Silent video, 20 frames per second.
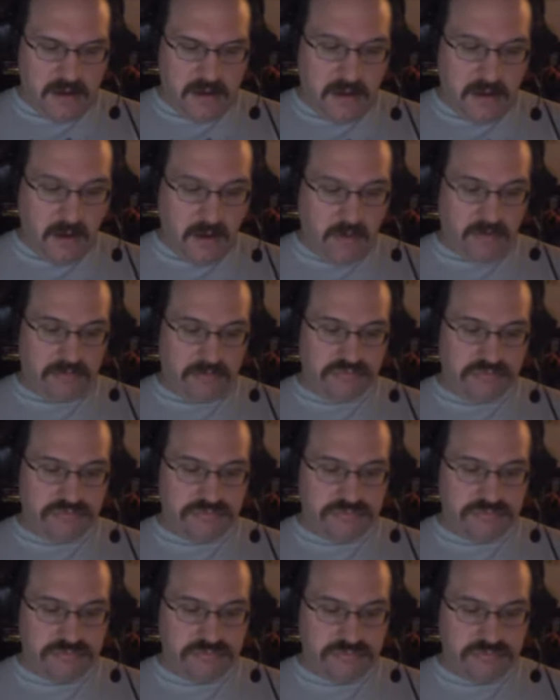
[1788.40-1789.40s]
Oh,
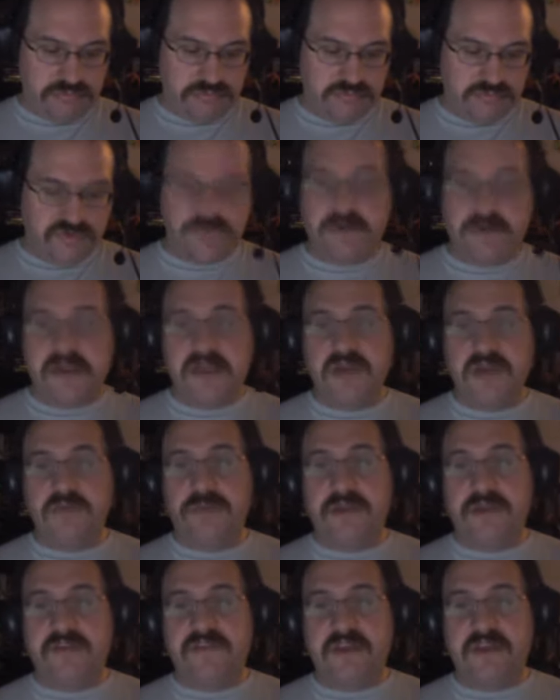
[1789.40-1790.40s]
speaking of
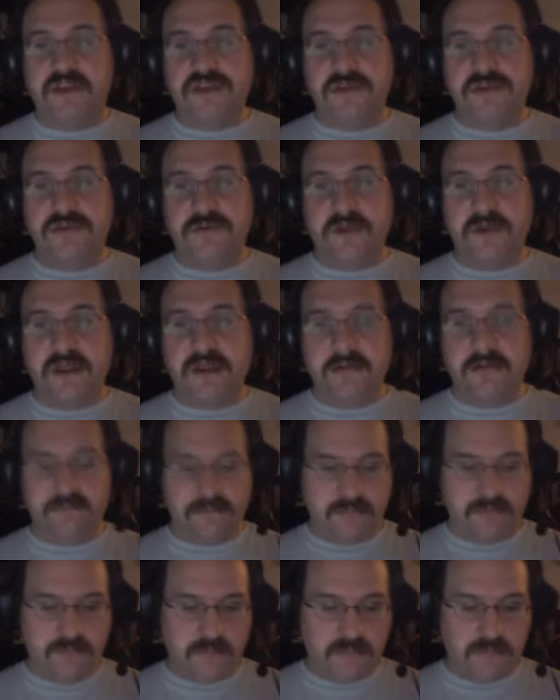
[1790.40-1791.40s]
PlayStation three,
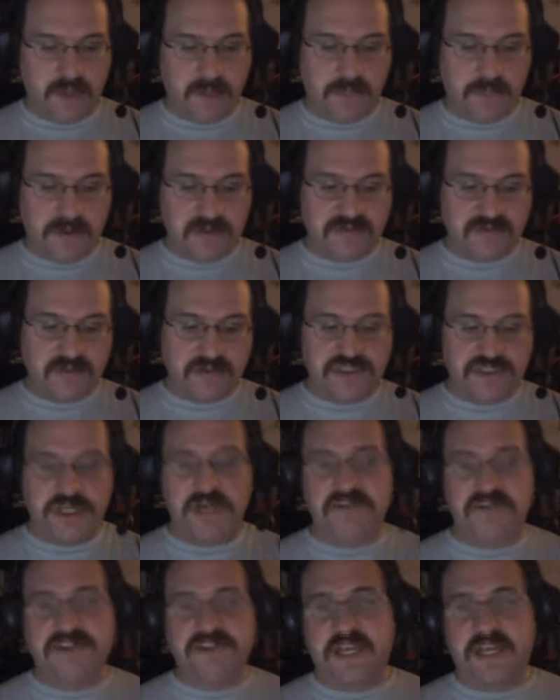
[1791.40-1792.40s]
Pixel
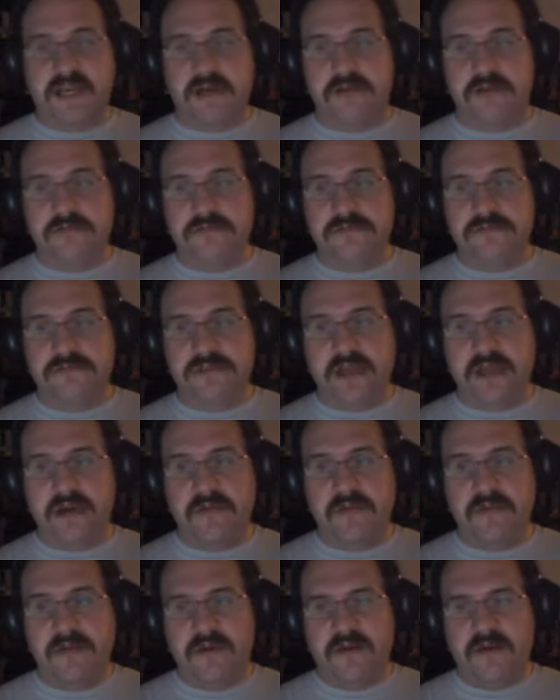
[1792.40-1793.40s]
Junk sale. Now,
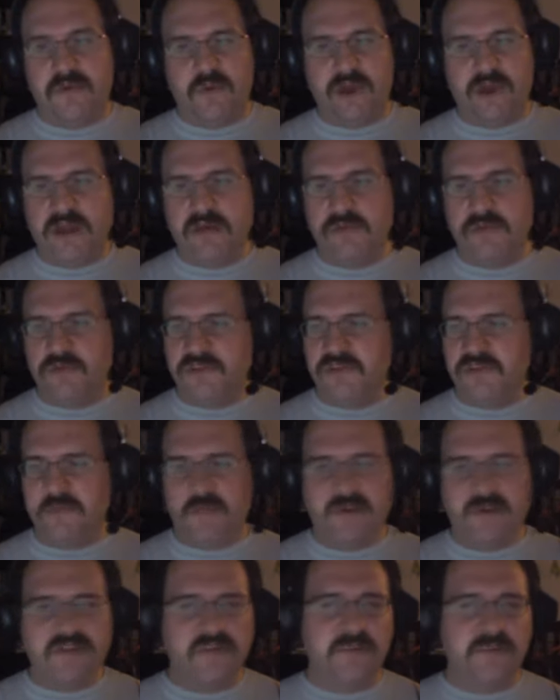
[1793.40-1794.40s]
what? What's a,
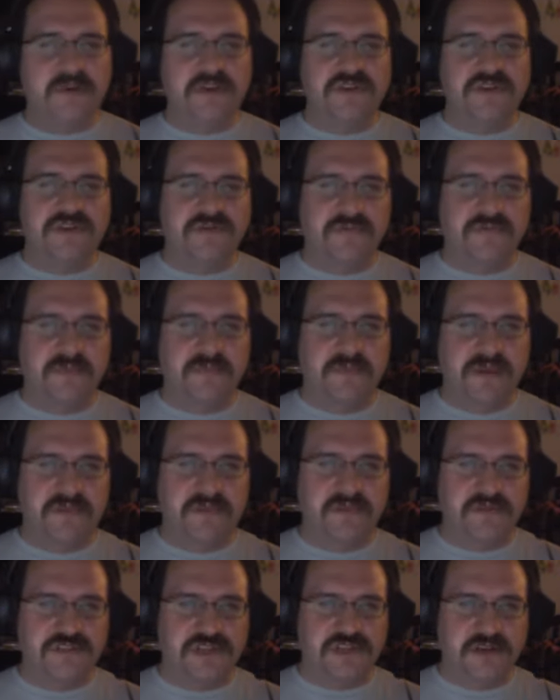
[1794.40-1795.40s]
what's a Pixel
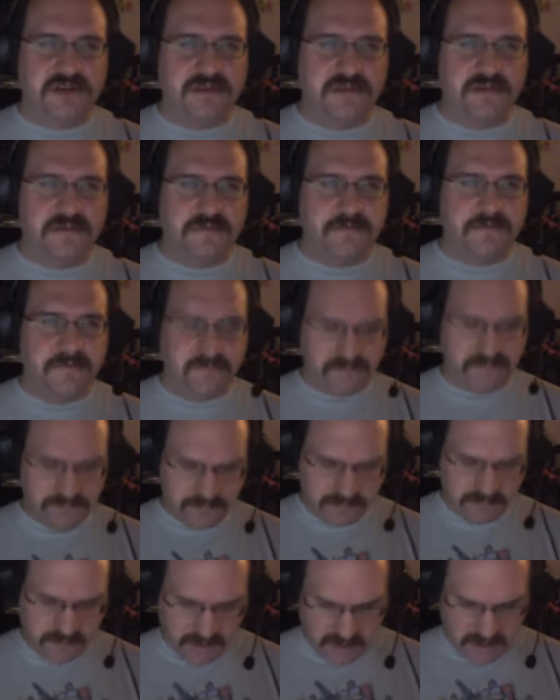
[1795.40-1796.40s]
Pixel Junk?
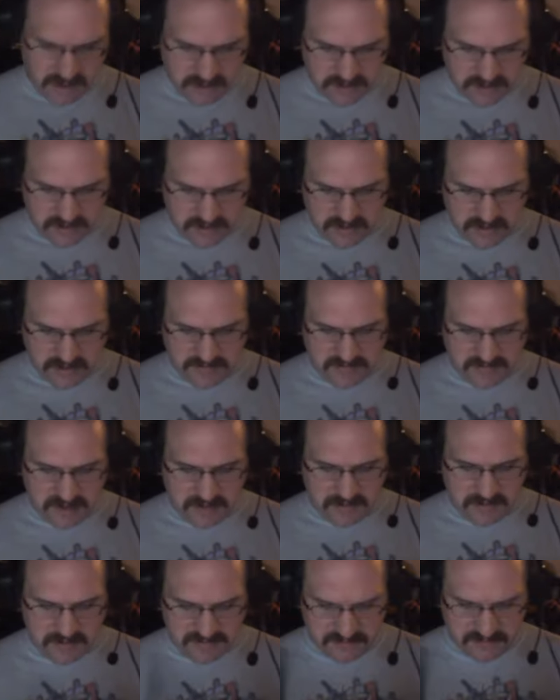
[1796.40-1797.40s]
There is
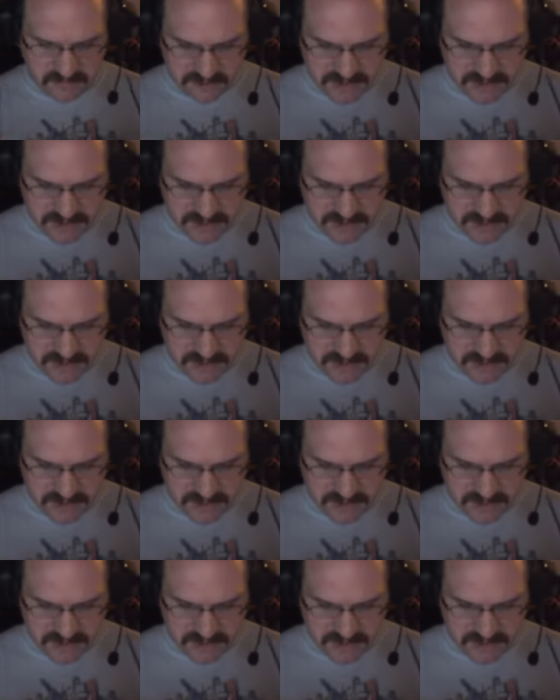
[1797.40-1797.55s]
a Pixel